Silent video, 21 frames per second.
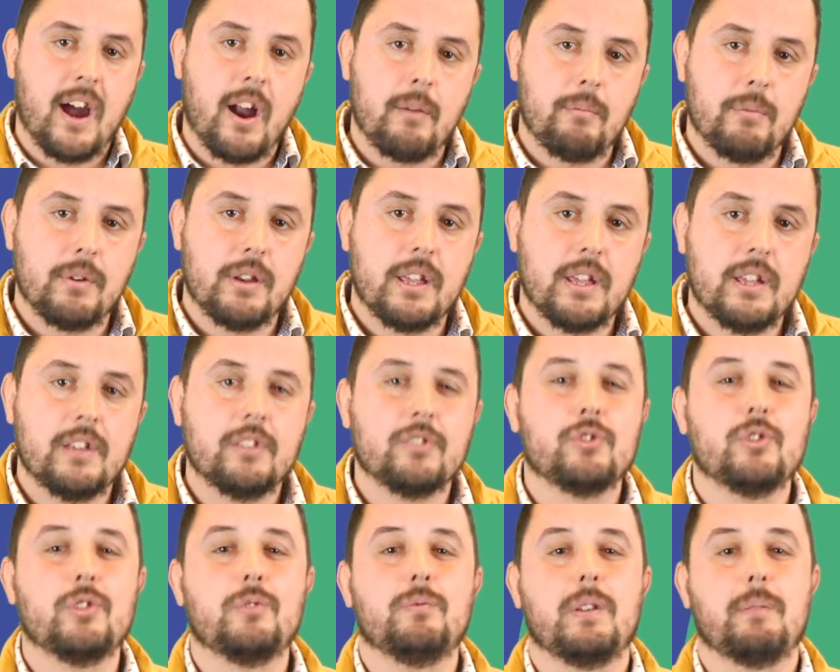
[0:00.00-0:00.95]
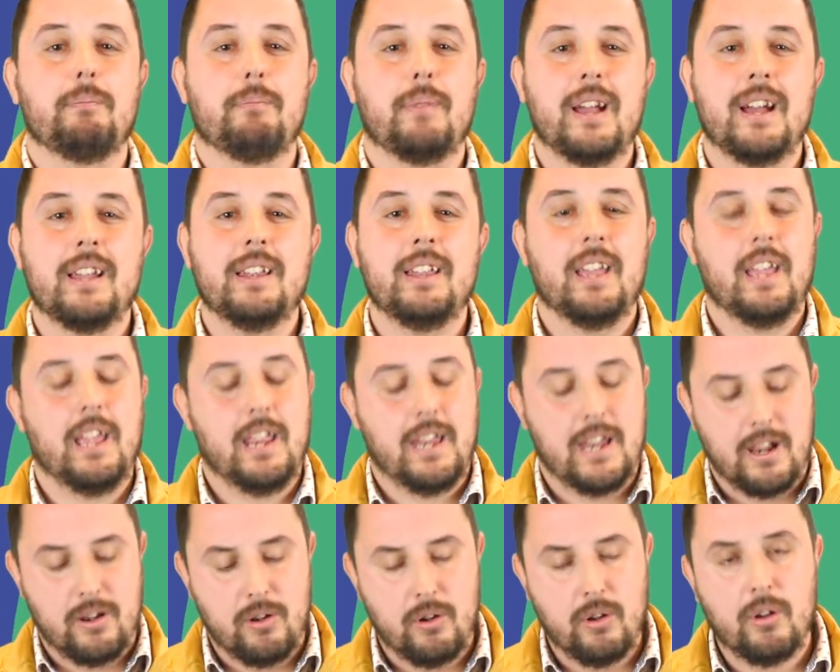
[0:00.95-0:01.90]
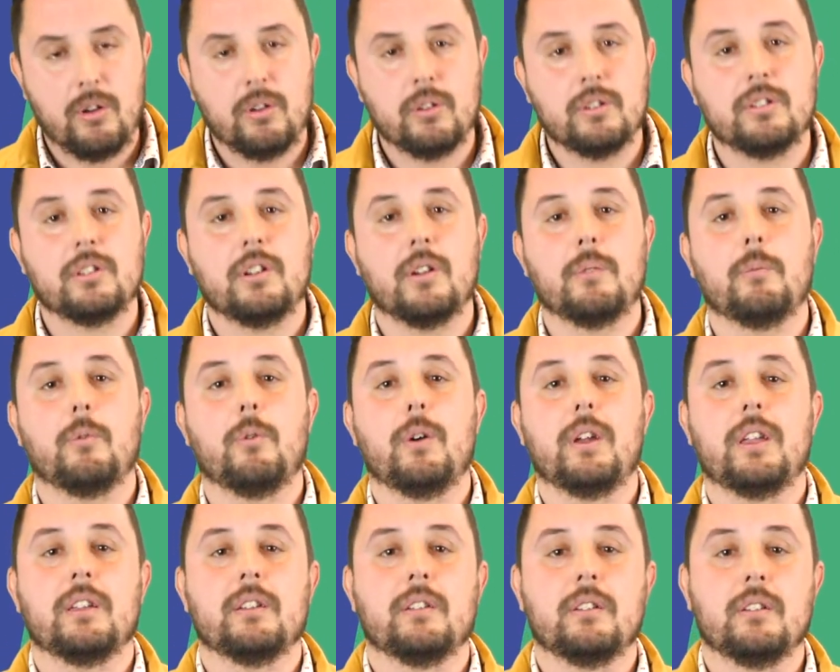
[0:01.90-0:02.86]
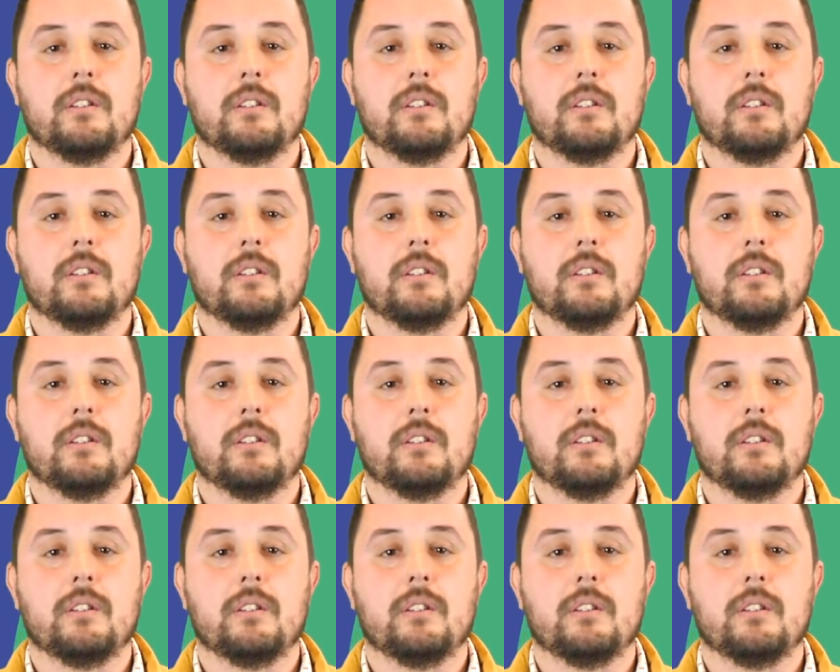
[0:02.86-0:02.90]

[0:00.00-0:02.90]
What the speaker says: harmony should be planned in a long-term way.